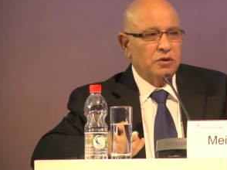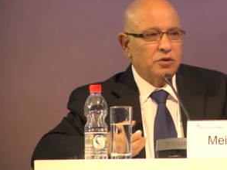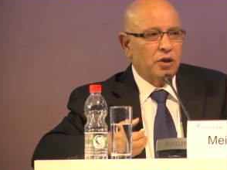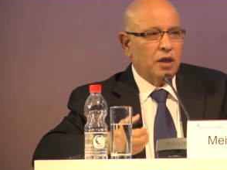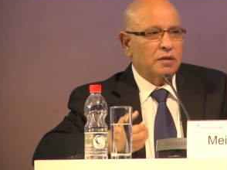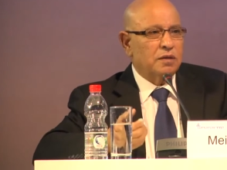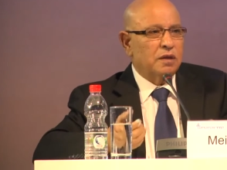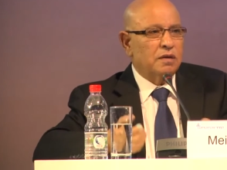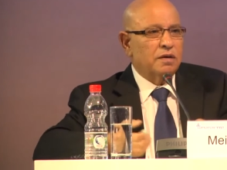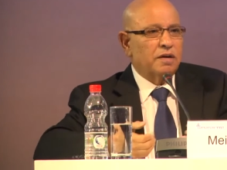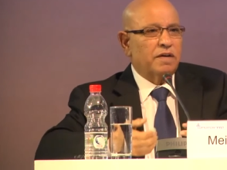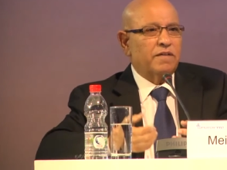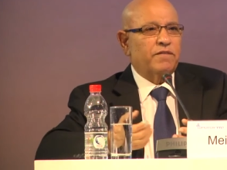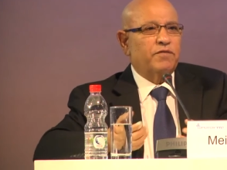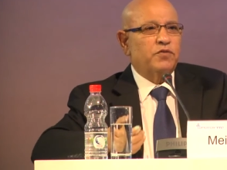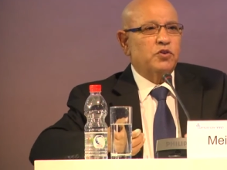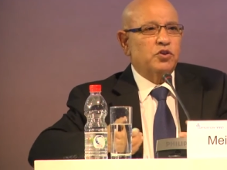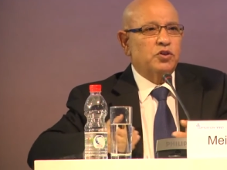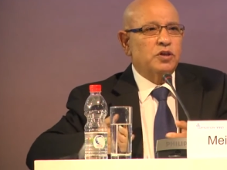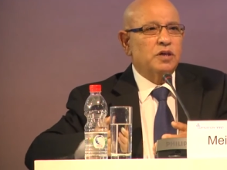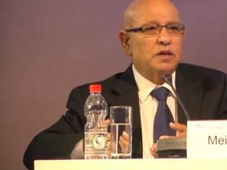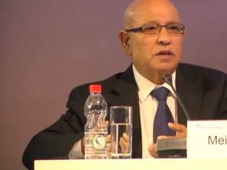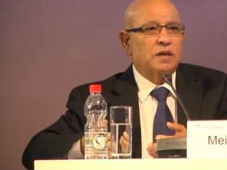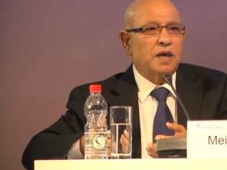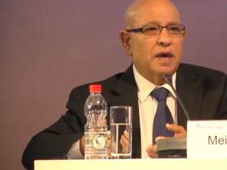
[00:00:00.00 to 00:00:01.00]
not in
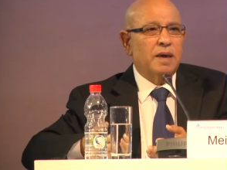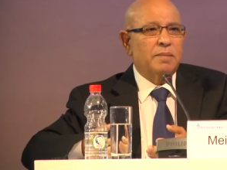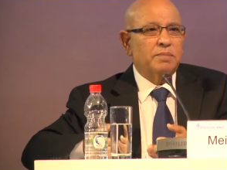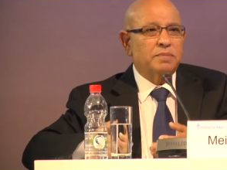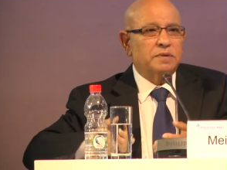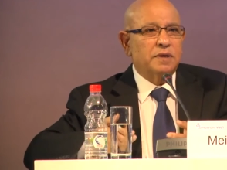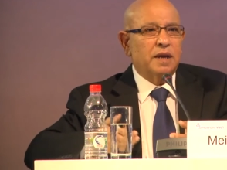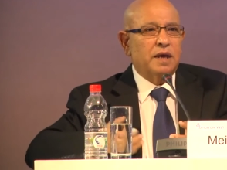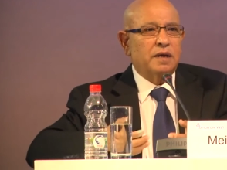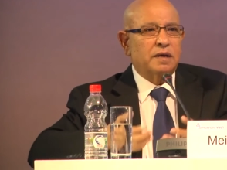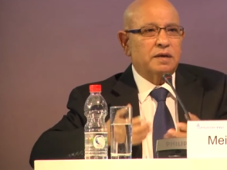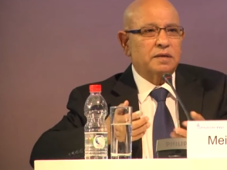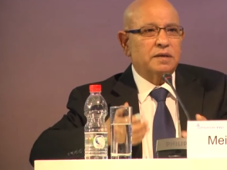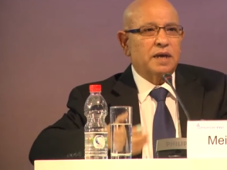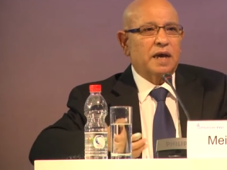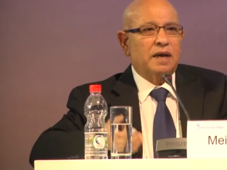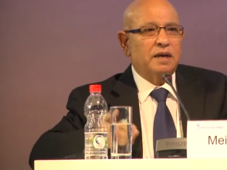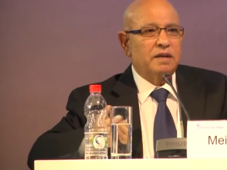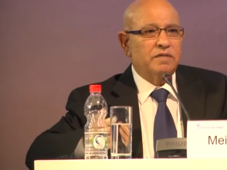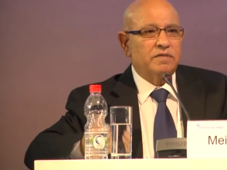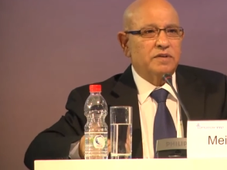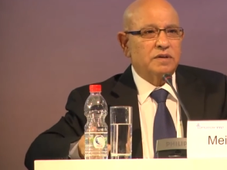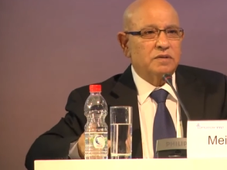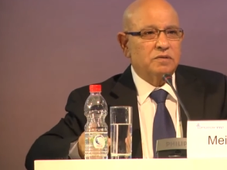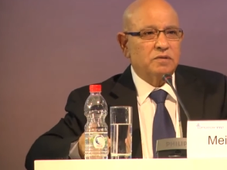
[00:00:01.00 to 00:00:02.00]
refugee camps like they are
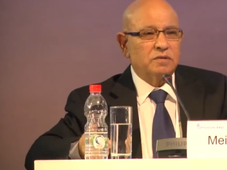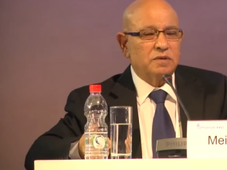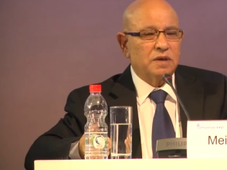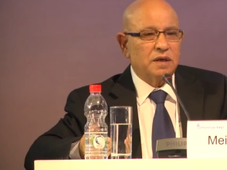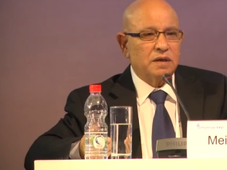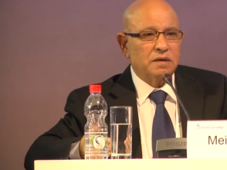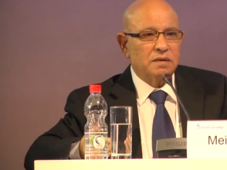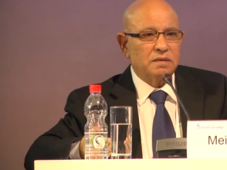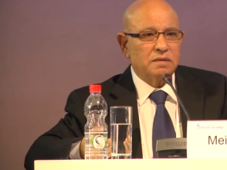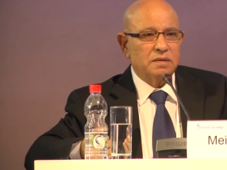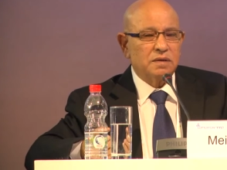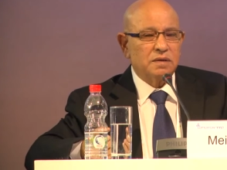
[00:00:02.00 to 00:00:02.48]
living today.